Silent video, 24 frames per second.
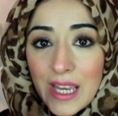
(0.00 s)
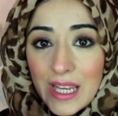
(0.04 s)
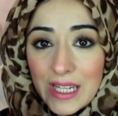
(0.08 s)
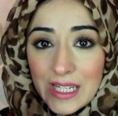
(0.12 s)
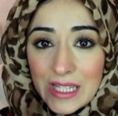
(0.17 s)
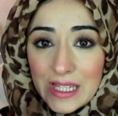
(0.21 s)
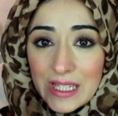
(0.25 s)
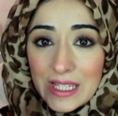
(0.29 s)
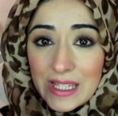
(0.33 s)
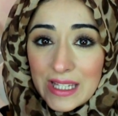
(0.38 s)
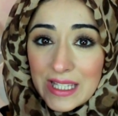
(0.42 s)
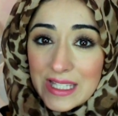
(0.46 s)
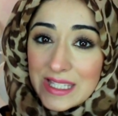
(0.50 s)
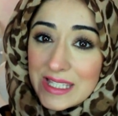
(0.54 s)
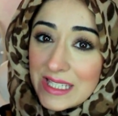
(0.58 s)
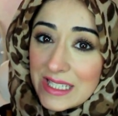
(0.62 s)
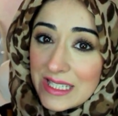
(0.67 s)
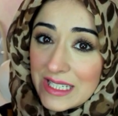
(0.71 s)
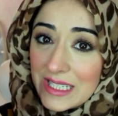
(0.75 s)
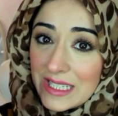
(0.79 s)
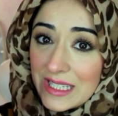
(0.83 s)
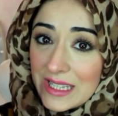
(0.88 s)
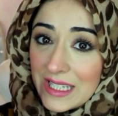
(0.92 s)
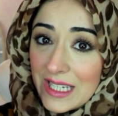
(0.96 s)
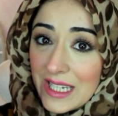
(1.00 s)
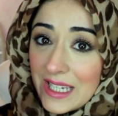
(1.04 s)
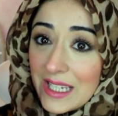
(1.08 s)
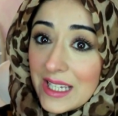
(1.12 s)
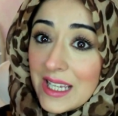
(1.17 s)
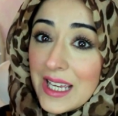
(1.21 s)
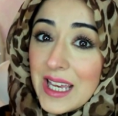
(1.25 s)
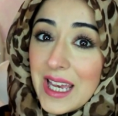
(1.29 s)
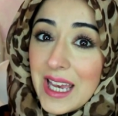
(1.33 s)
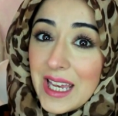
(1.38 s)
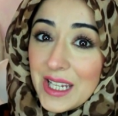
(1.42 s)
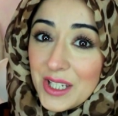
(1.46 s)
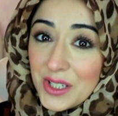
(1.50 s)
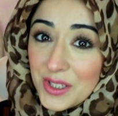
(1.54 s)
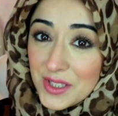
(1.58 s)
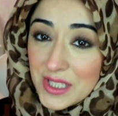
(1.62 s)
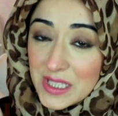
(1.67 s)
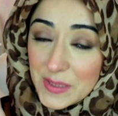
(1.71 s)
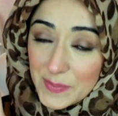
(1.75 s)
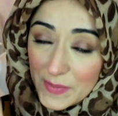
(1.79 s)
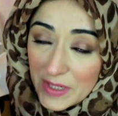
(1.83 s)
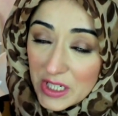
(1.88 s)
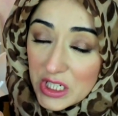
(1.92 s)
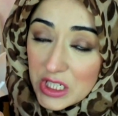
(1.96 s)
anything that's sitting there. And you
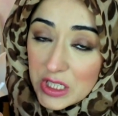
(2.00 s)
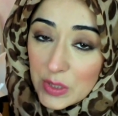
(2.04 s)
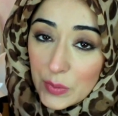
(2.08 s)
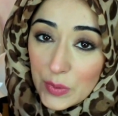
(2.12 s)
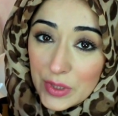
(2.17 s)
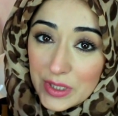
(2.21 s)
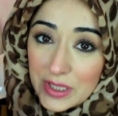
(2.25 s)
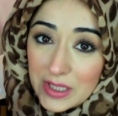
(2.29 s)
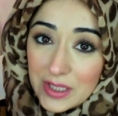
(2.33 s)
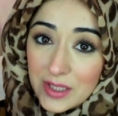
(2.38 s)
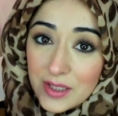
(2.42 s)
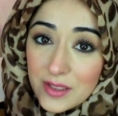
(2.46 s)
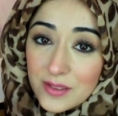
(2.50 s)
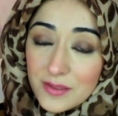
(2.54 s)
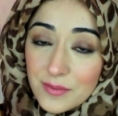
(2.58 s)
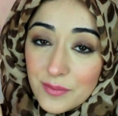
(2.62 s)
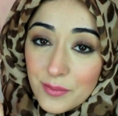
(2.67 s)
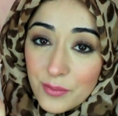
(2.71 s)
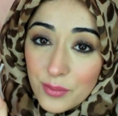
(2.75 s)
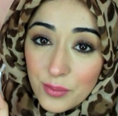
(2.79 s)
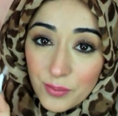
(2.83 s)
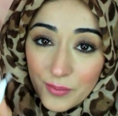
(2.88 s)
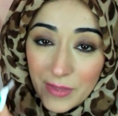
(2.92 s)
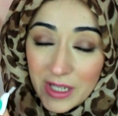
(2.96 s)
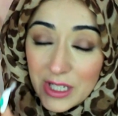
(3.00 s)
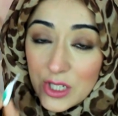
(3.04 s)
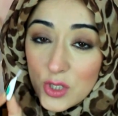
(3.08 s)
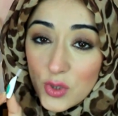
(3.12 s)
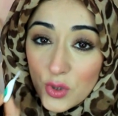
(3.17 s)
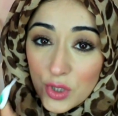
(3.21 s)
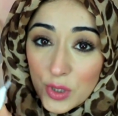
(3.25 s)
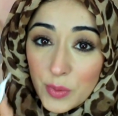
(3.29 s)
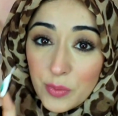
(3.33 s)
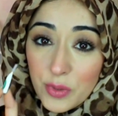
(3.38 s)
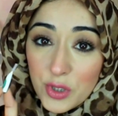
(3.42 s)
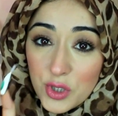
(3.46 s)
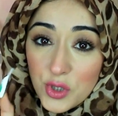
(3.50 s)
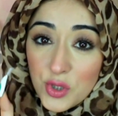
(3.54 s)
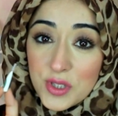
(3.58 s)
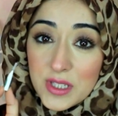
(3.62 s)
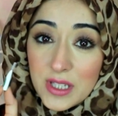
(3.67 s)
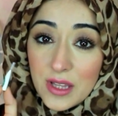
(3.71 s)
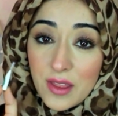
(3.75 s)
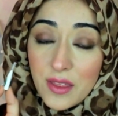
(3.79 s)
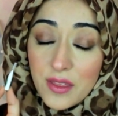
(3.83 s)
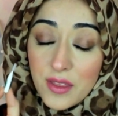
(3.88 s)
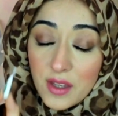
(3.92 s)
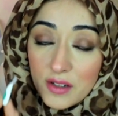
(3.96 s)
especially want to make sure you brush your
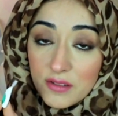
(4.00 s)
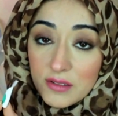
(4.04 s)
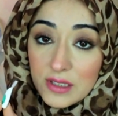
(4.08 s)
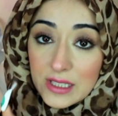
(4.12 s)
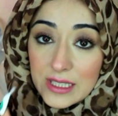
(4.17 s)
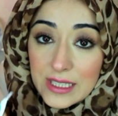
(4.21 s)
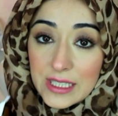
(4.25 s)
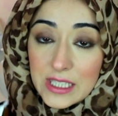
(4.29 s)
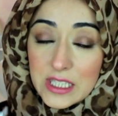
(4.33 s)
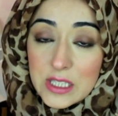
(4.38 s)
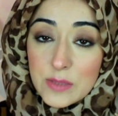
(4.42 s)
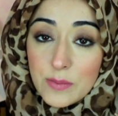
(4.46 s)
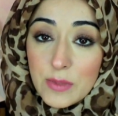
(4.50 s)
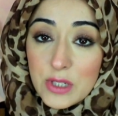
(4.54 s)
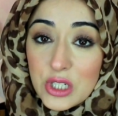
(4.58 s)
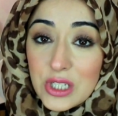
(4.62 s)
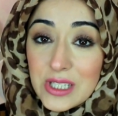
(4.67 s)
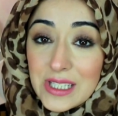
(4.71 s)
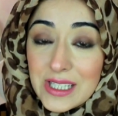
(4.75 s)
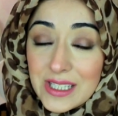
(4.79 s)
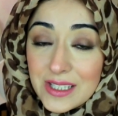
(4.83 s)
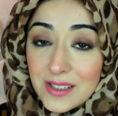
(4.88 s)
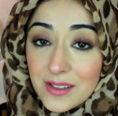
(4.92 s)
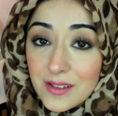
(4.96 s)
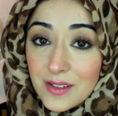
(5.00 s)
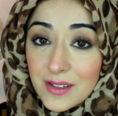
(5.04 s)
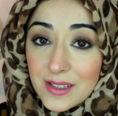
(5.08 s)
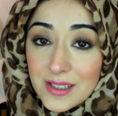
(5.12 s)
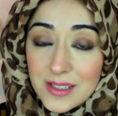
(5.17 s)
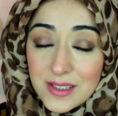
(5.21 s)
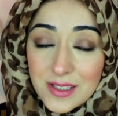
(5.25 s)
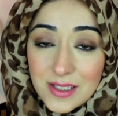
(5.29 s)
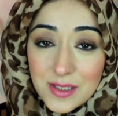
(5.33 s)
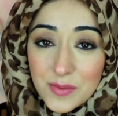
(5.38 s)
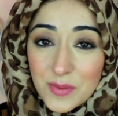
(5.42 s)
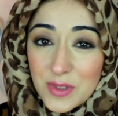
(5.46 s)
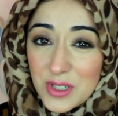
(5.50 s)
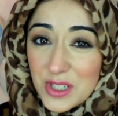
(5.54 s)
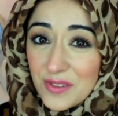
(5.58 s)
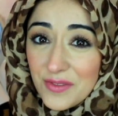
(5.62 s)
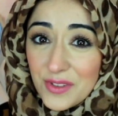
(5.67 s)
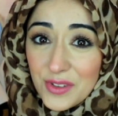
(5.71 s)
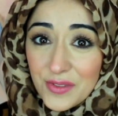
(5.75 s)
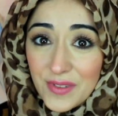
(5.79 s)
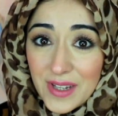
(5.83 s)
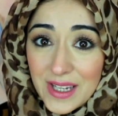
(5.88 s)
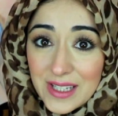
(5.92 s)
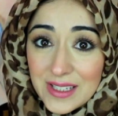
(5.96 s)
teeth thoroughly, especially at night, especially
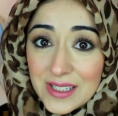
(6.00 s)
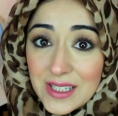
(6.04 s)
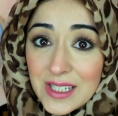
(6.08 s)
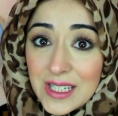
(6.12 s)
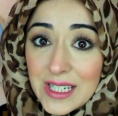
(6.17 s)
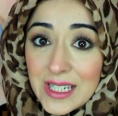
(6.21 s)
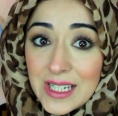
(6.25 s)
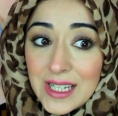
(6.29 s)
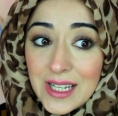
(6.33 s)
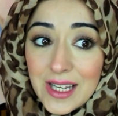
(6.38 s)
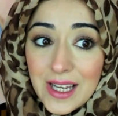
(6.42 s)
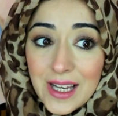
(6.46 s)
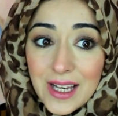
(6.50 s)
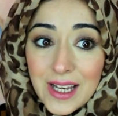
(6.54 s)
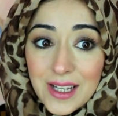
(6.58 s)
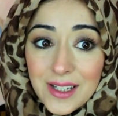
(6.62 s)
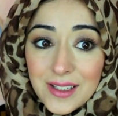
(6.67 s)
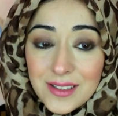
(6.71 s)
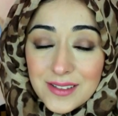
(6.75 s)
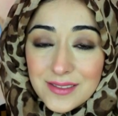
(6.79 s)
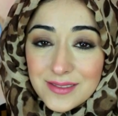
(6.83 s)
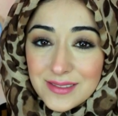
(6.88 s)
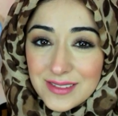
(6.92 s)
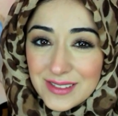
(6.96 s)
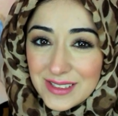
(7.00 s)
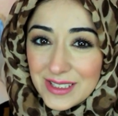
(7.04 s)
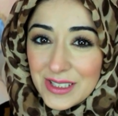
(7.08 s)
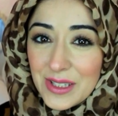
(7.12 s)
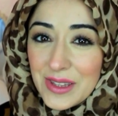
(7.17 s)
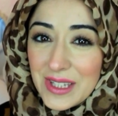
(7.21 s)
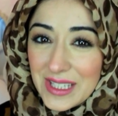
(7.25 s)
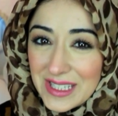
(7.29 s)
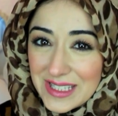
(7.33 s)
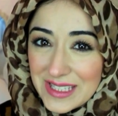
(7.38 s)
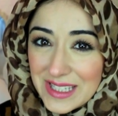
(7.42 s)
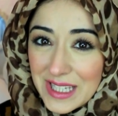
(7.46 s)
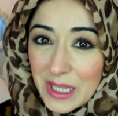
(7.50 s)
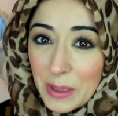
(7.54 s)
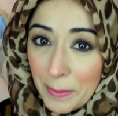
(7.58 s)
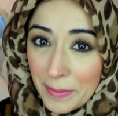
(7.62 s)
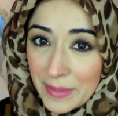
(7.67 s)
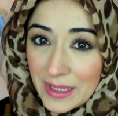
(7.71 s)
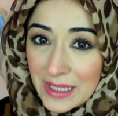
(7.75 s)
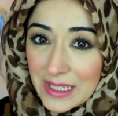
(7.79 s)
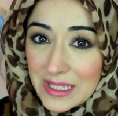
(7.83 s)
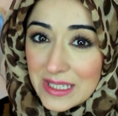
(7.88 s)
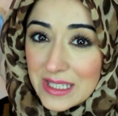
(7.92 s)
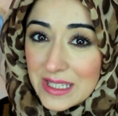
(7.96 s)
if you've had things like
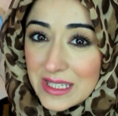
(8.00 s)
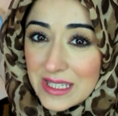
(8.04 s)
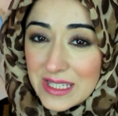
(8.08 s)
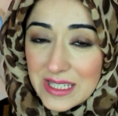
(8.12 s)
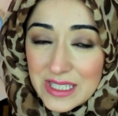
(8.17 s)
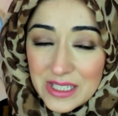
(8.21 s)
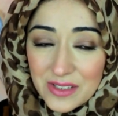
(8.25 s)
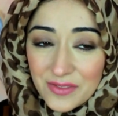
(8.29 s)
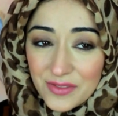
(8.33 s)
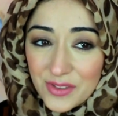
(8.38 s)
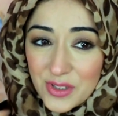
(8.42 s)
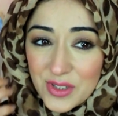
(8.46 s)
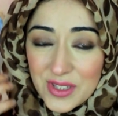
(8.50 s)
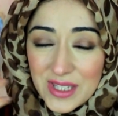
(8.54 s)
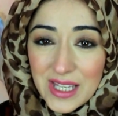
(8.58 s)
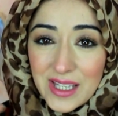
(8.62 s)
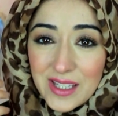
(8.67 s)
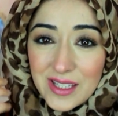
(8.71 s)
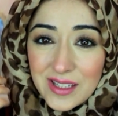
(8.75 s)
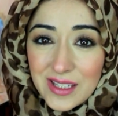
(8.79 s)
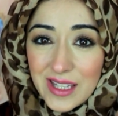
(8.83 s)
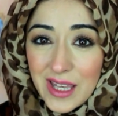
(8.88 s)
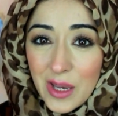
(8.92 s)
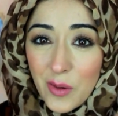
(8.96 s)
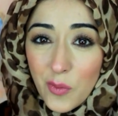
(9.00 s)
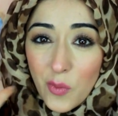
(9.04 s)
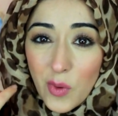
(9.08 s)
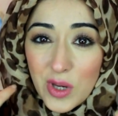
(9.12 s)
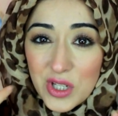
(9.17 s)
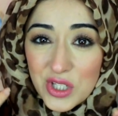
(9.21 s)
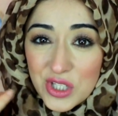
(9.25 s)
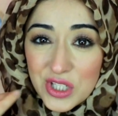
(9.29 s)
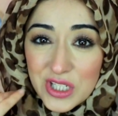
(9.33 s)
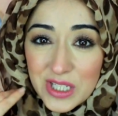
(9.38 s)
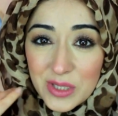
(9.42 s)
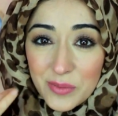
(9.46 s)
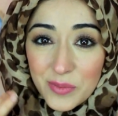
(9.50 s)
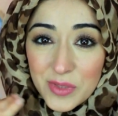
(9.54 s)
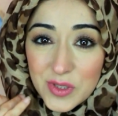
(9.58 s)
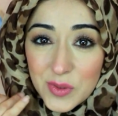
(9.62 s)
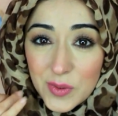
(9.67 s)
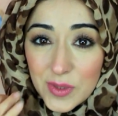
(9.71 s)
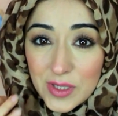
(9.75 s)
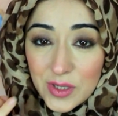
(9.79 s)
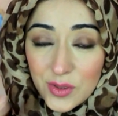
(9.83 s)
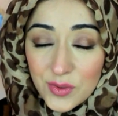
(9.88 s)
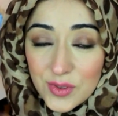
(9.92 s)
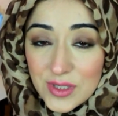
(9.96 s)
meat and stuff, because they could get wedged in
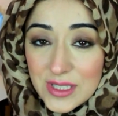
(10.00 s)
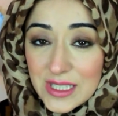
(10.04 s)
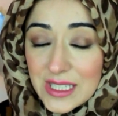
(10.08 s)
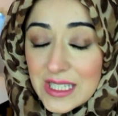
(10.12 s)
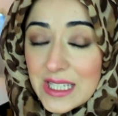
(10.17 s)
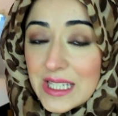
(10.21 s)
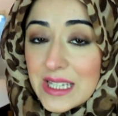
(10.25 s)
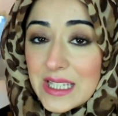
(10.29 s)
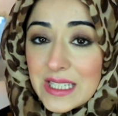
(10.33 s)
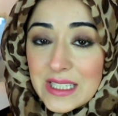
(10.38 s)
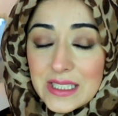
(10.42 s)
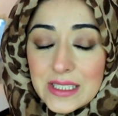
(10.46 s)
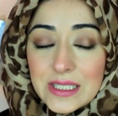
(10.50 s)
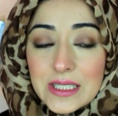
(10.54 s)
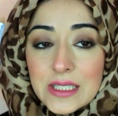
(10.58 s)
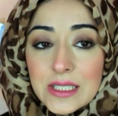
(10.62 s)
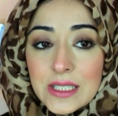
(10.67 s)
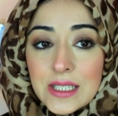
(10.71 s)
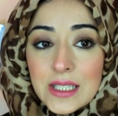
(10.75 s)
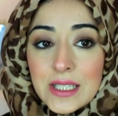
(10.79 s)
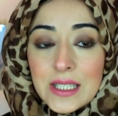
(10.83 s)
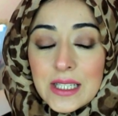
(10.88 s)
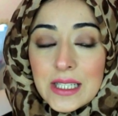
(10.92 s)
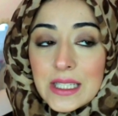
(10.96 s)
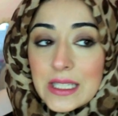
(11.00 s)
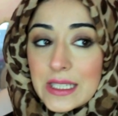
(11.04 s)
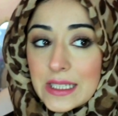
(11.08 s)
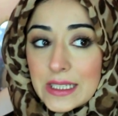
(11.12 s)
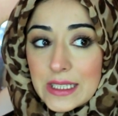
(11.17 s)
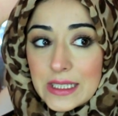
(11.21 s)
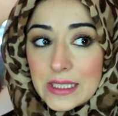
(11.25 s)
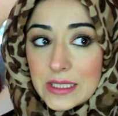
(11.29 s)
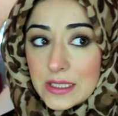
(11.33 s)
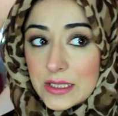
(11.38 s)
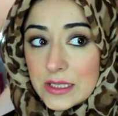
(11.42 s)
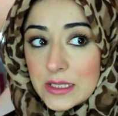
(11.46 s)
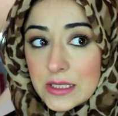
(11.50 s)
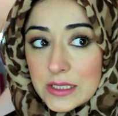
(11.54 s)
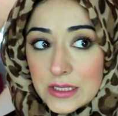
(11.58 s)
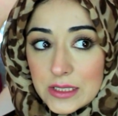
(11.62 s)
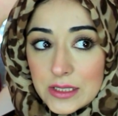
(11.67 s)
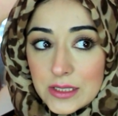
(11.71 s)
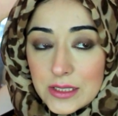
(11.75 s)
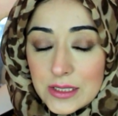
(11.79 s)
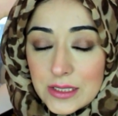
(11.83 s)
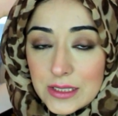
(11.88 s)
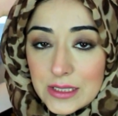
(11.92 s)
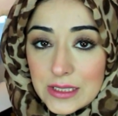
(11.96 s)
between your teeth and it can
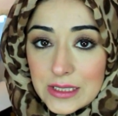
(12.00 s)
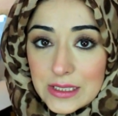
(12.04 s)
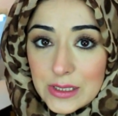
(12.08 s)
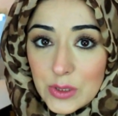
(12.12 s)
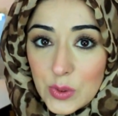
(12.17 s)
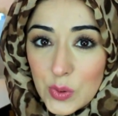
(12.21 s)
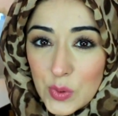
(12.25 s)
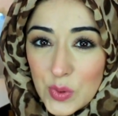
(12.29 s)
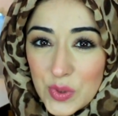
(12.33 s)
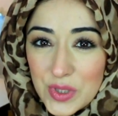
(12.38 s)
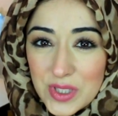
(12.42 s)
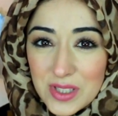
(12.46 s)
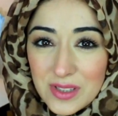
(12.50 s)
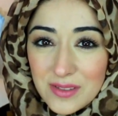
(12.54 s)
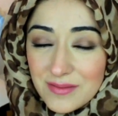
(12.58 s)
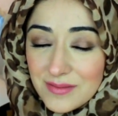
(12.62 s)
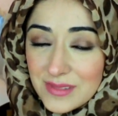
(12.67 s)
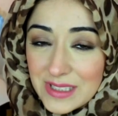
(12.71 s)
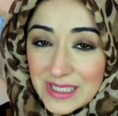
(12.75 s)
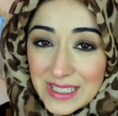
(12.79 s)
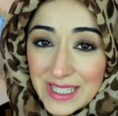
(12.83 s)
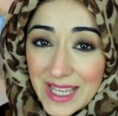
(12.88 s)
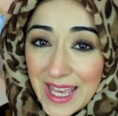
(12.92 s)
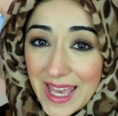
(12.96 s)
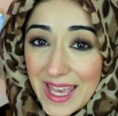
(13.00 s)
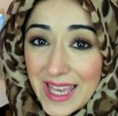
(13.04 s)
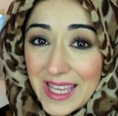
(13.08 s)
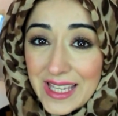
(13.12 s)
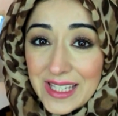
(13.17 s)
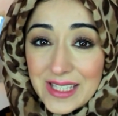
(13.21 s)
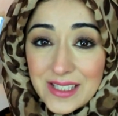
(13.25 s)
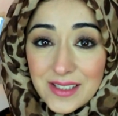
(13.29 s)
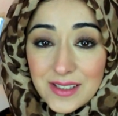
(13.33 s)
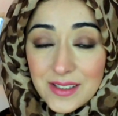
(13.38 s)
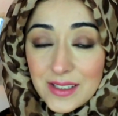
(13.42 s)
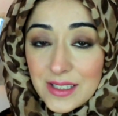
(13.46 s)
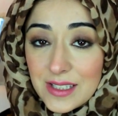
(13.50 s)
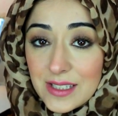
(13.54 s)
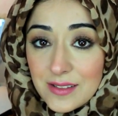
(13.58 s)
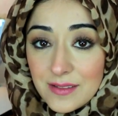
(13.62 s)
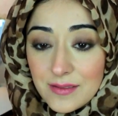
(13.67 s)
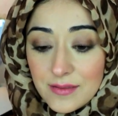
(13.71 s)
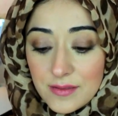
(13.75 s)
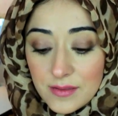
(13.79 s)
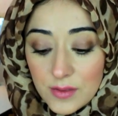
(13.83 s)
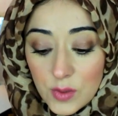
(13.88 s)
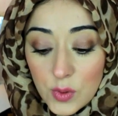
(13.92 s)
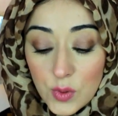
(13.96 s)
cause decay and
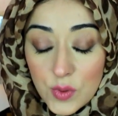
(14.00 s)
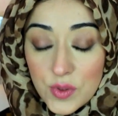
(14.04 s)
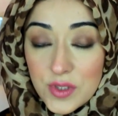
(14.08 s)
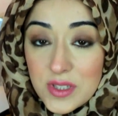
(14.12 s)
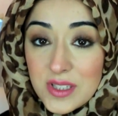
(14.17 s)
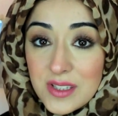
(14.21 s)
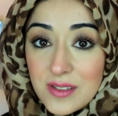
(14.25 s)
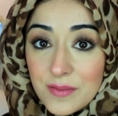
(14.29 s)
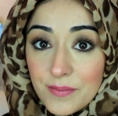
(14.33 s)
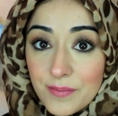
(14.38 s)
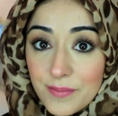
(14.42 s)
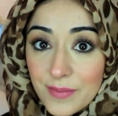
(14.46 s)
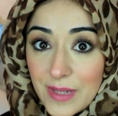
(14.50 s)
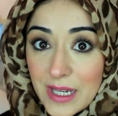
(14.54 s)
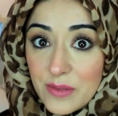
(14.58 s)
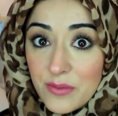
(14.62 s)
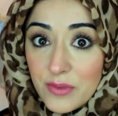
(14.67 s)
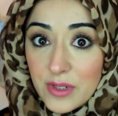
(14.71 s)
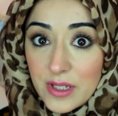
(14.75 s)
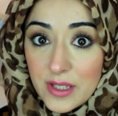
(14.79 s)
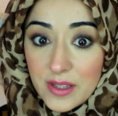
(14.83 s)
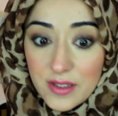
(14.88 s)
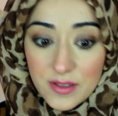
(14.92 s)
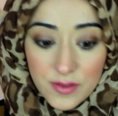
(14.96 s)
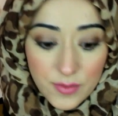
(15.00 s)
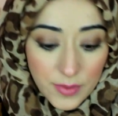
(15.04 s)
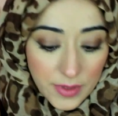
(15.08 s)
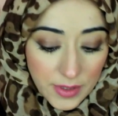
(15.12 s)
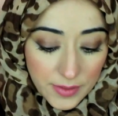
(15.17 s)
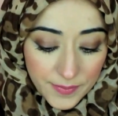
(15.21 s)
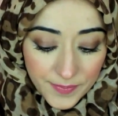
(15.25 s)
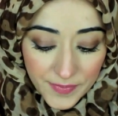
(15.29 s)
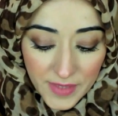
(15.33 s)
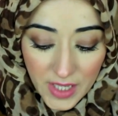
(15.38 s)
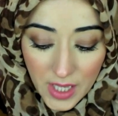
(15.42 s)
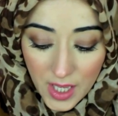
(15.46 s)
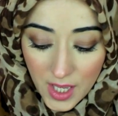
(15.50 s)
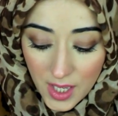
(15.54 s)
can cause bad breath as well.